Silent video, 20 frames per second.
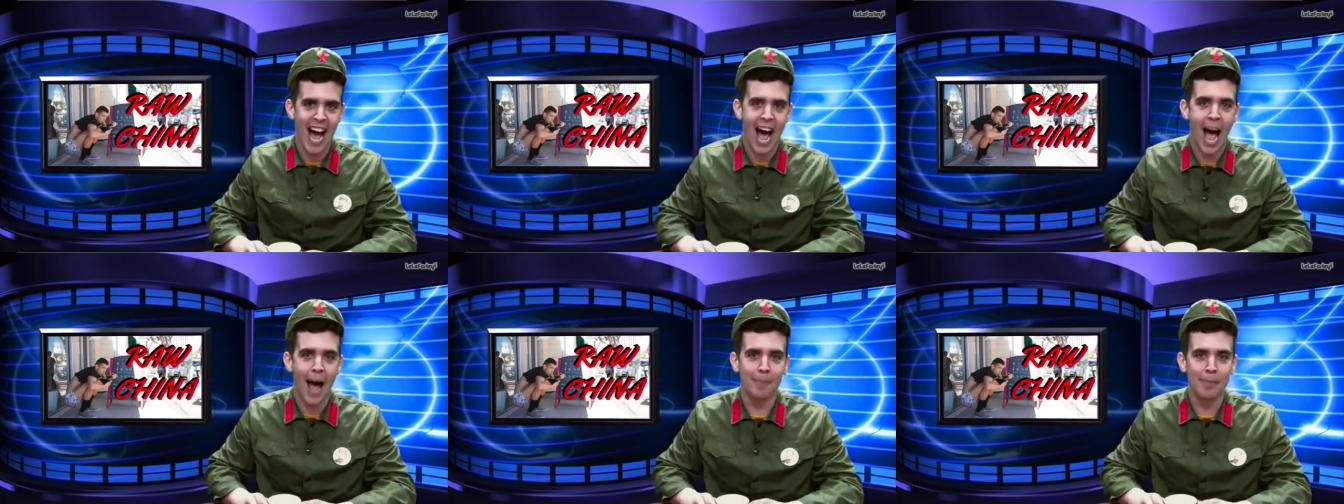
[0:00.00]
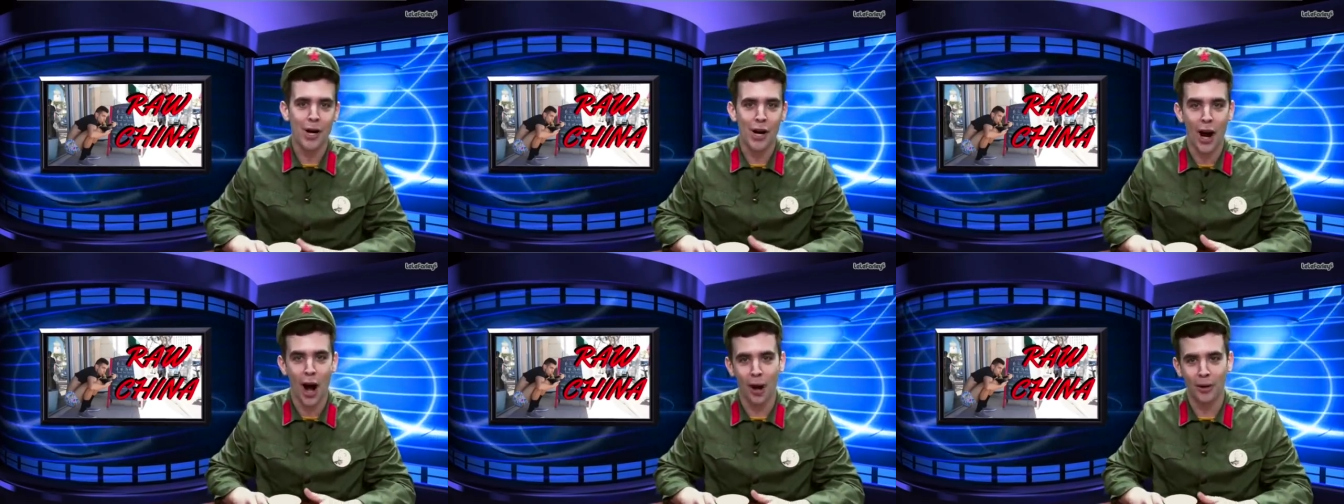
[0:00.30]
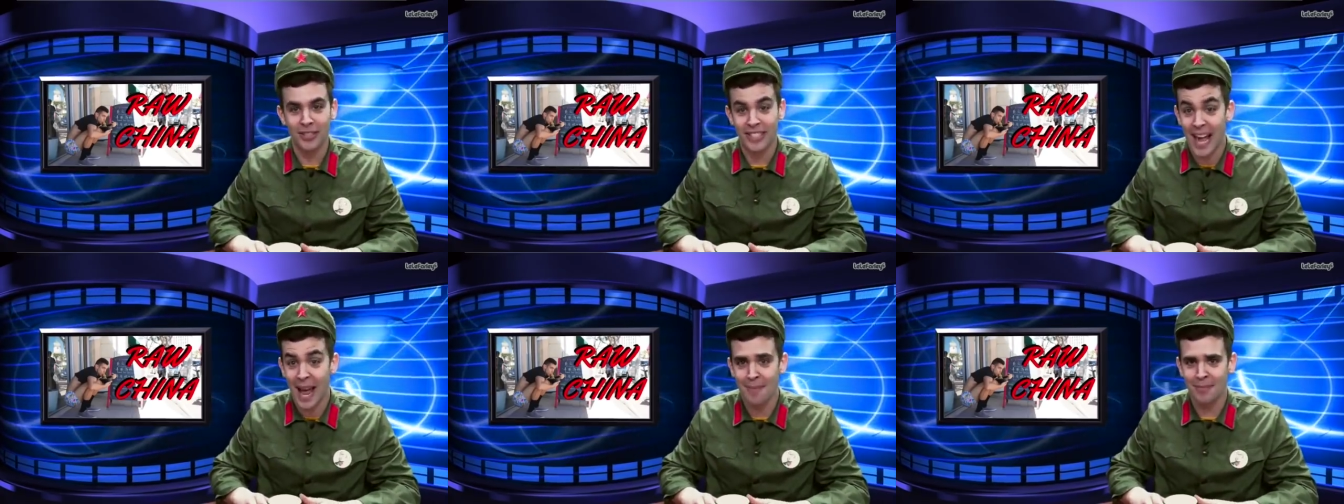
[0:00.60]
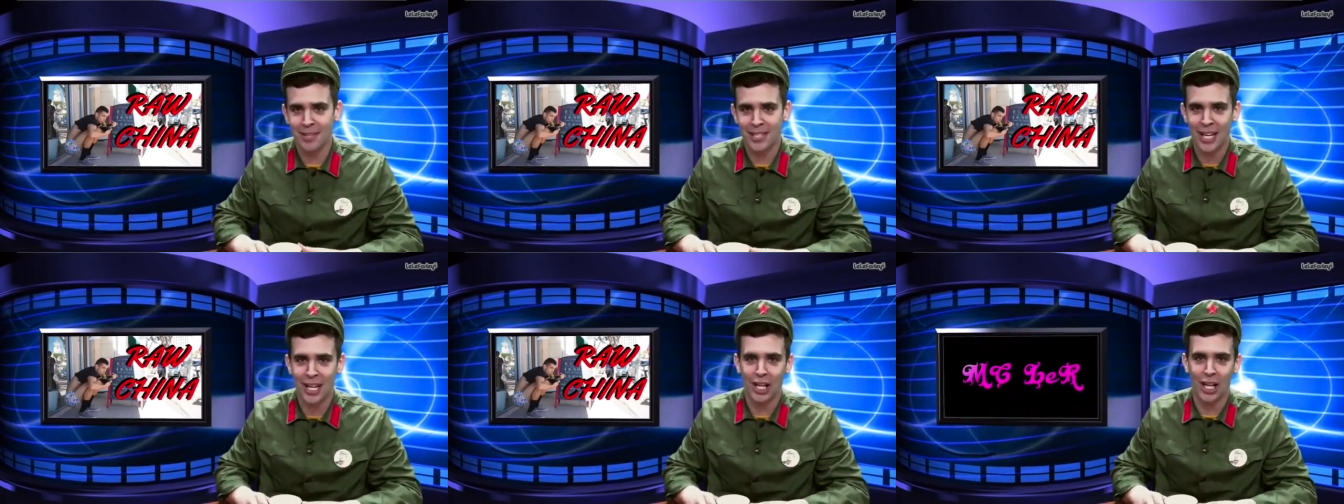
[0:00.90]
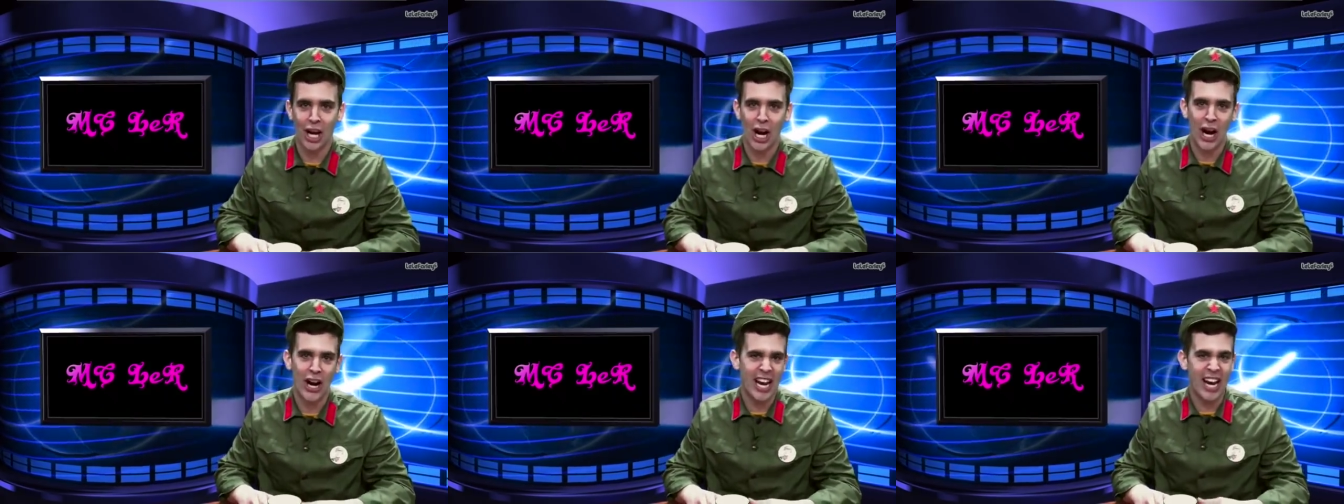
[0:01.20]
I'm your host, MC
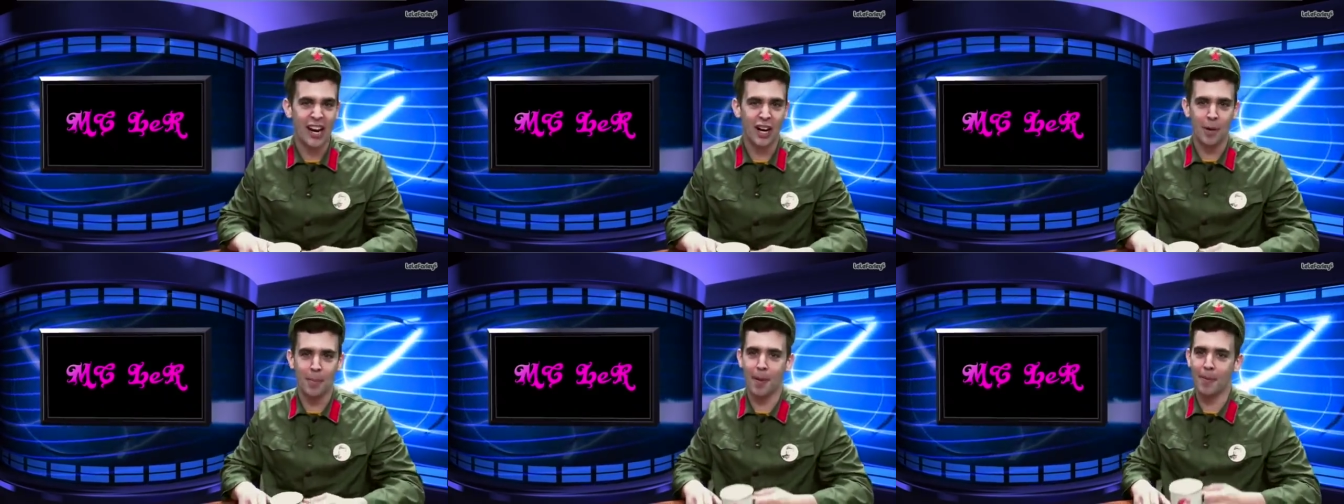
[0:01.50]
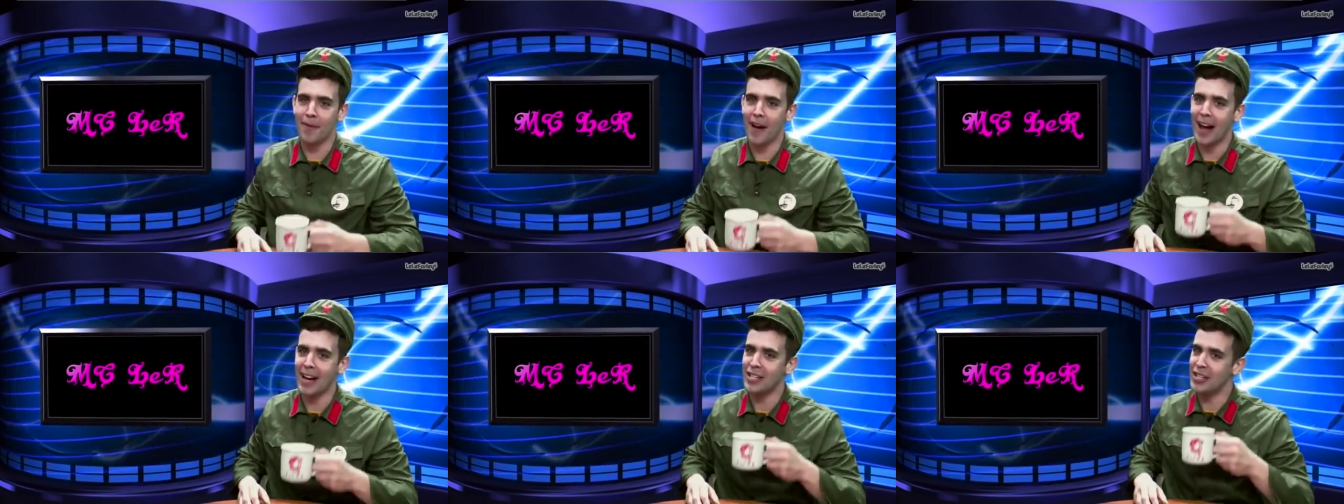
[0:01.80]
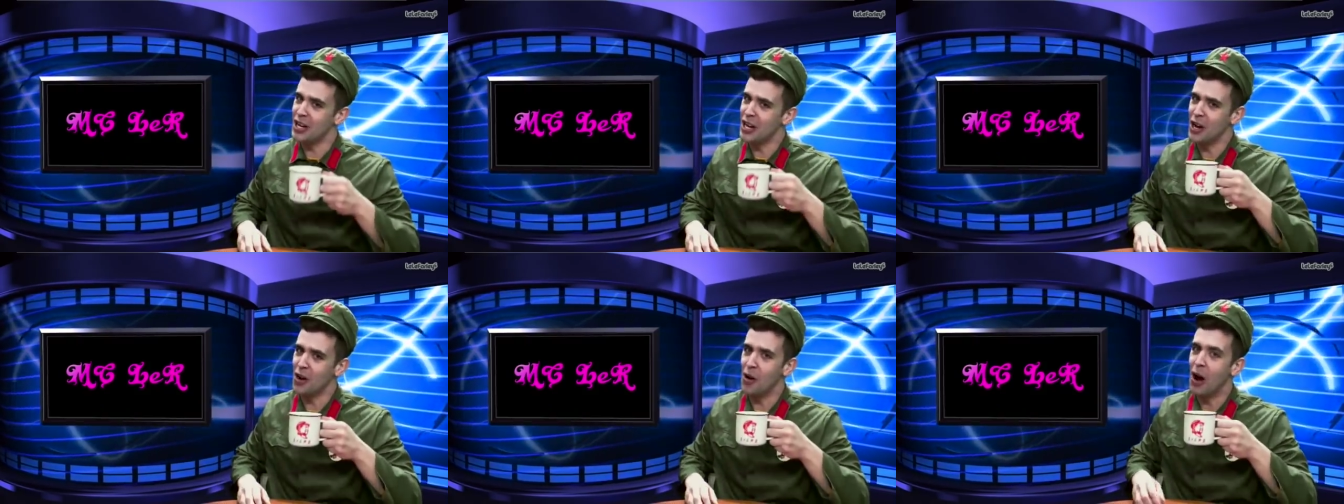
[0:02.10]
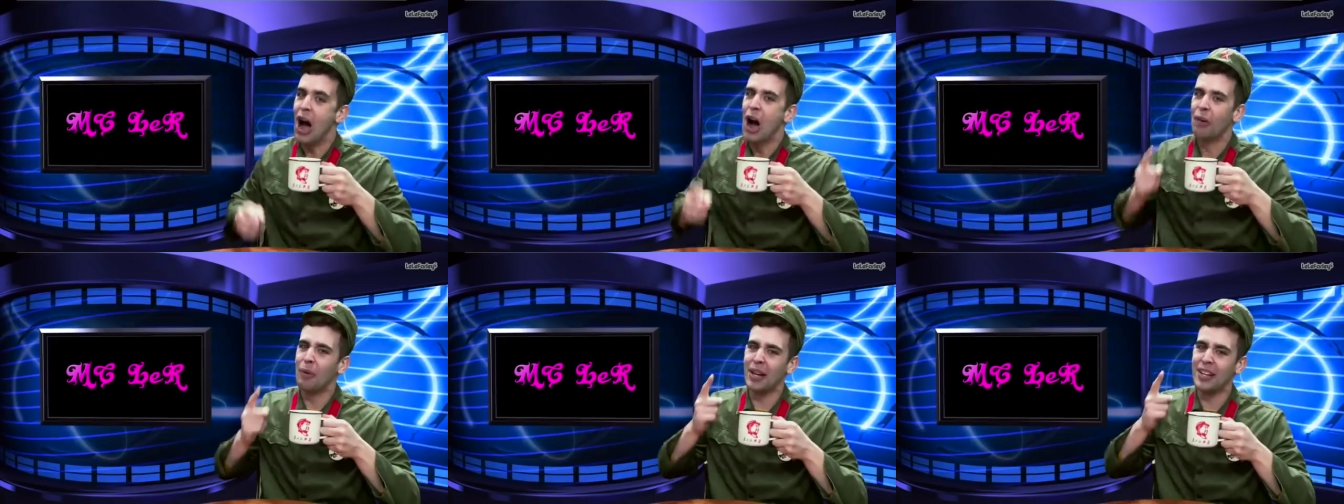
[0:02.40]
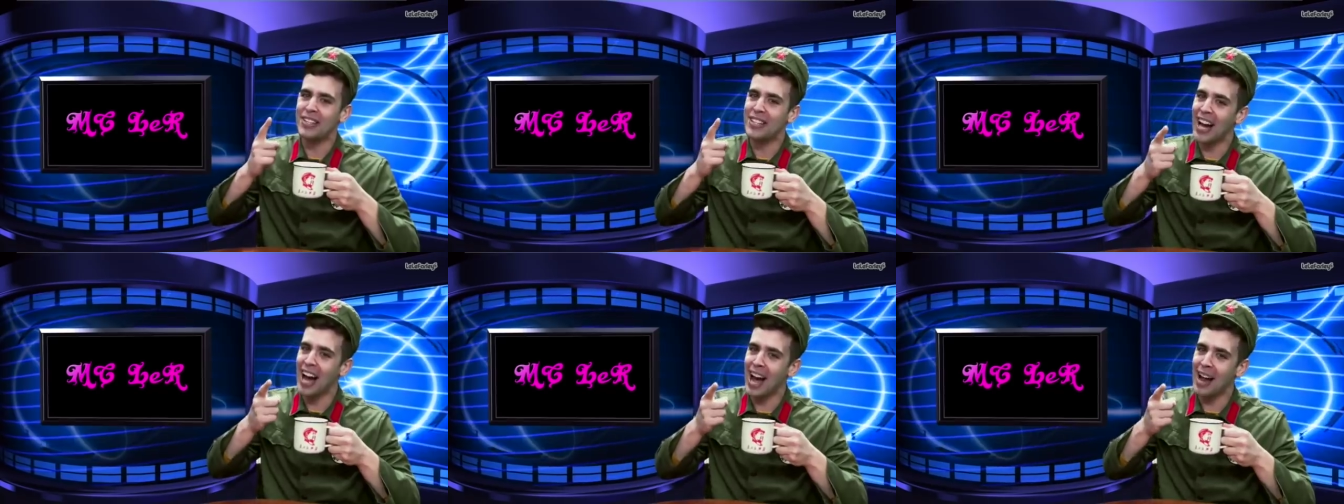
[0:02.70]
Lur, here to provide you
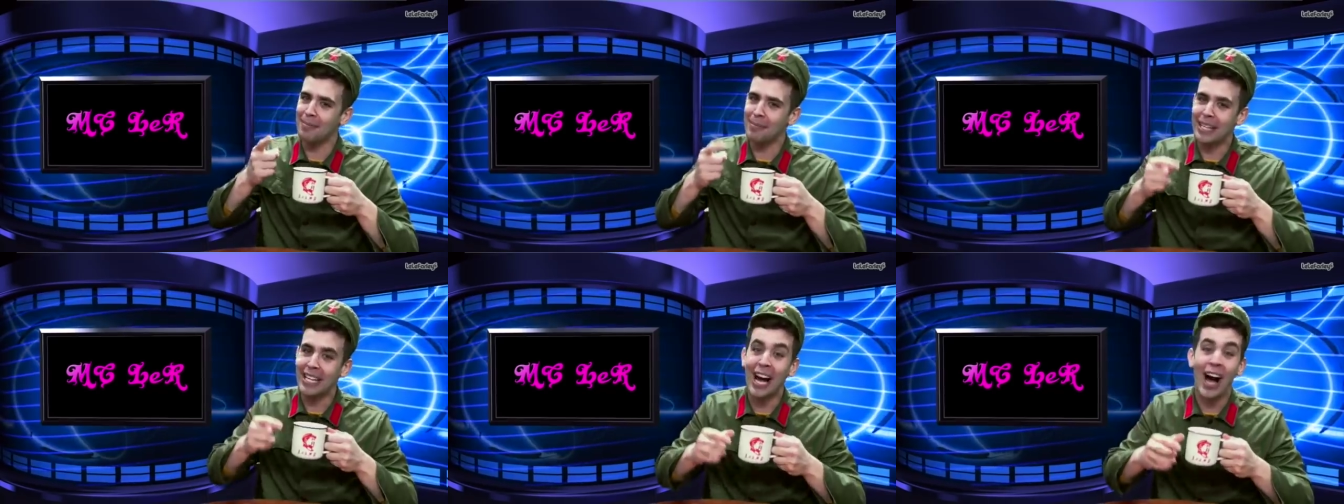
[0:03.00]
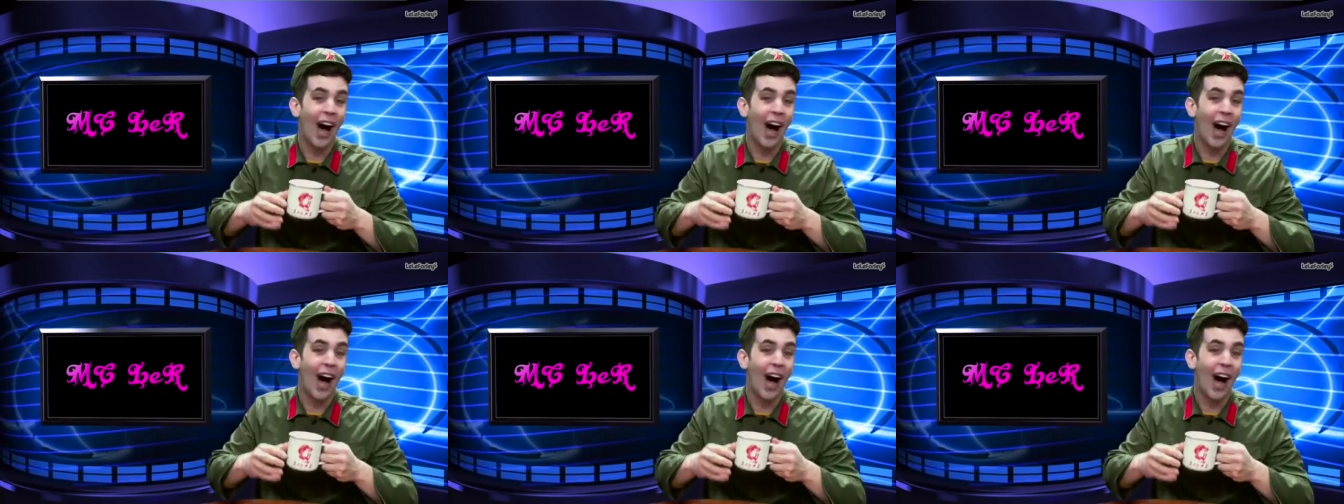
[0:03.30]
with timely,